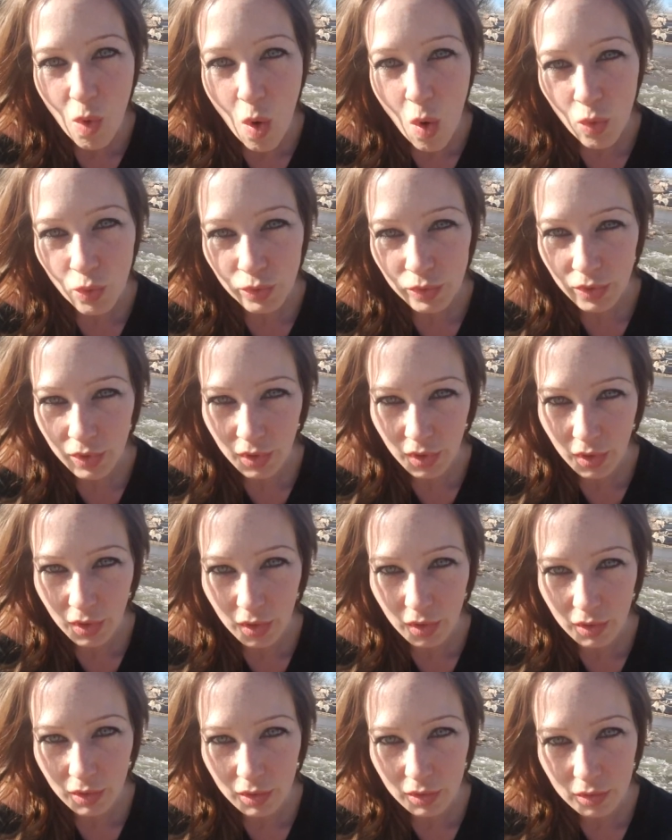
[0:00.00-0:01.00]

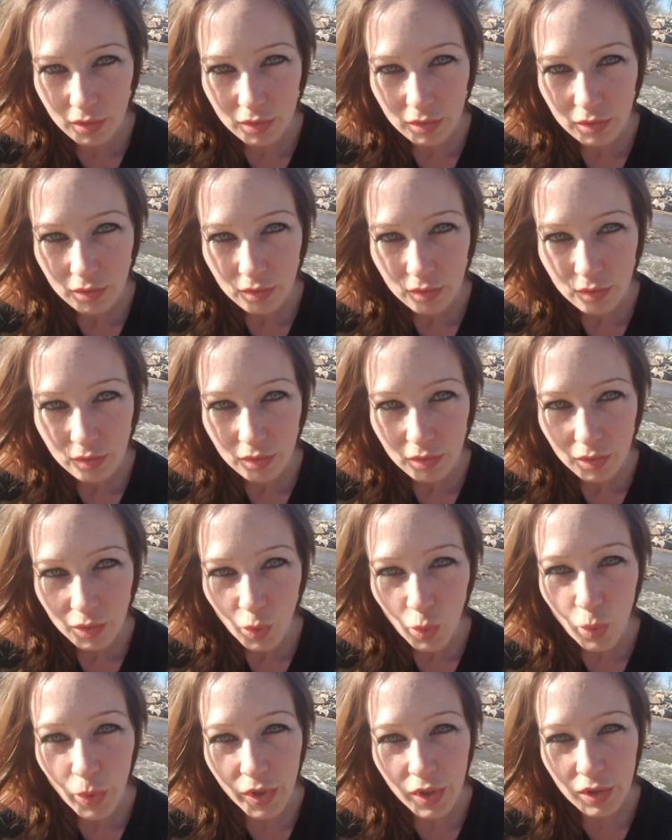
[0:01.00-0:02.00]
only
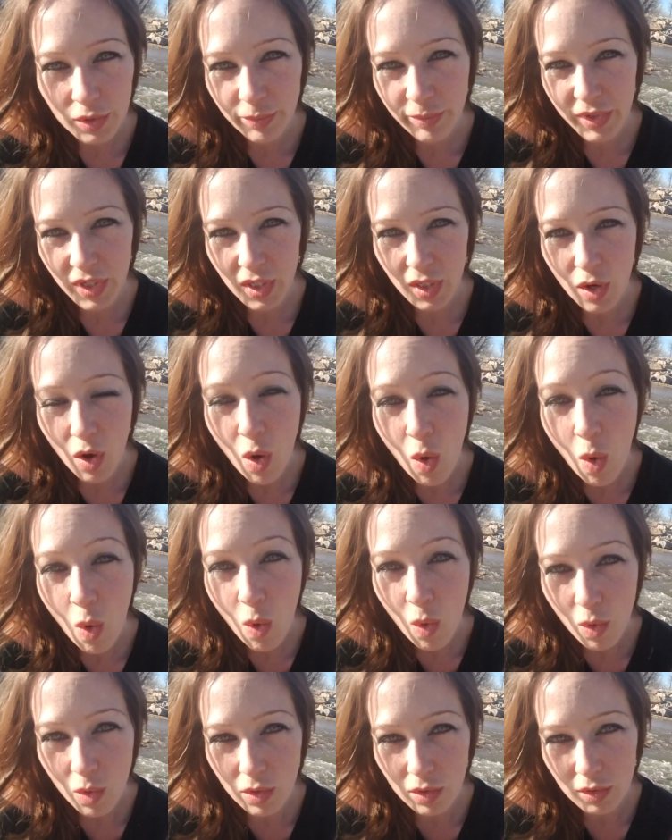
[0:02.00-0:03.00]
will be
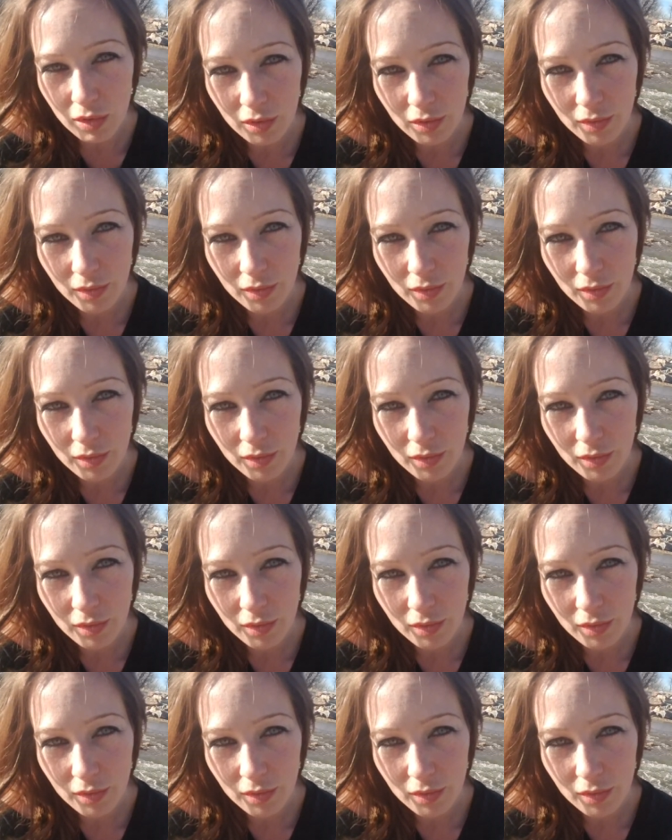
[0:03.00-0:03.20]
whole.